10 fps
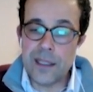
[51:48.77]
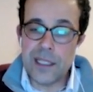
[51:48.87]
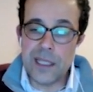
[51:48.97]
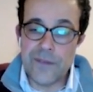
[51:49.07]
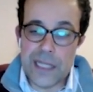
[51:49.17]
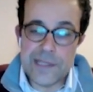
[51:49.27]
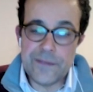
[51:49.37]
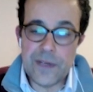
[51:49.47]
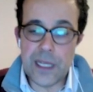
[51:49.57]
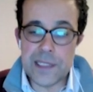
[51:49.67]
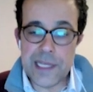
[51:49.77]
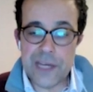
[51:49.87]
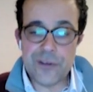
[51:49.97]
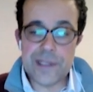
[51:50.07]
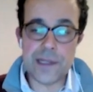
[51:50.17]
Divine
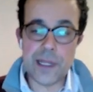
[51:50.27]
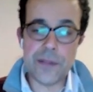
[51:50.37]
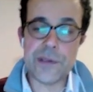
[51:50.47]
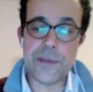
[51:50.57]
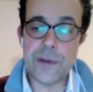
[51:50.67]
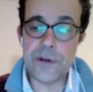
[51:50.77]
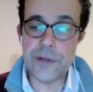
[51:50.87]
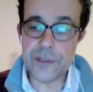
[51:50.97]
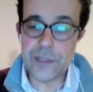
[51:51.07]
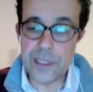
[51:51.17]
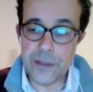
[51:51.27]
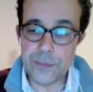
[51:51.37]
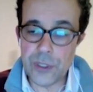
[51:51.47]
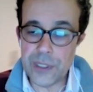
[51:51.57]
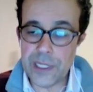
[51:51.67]
civilization is like the spirit, and the
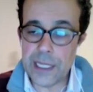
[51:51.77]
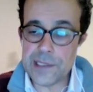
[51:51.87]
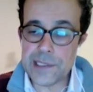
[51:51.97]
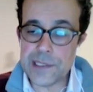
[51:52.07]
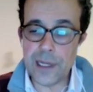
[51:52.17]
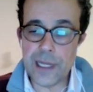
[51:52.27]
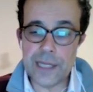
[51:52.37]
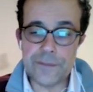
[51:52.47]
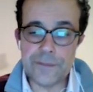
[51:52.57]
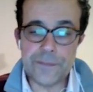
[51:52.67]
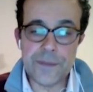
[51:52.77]
body gets its life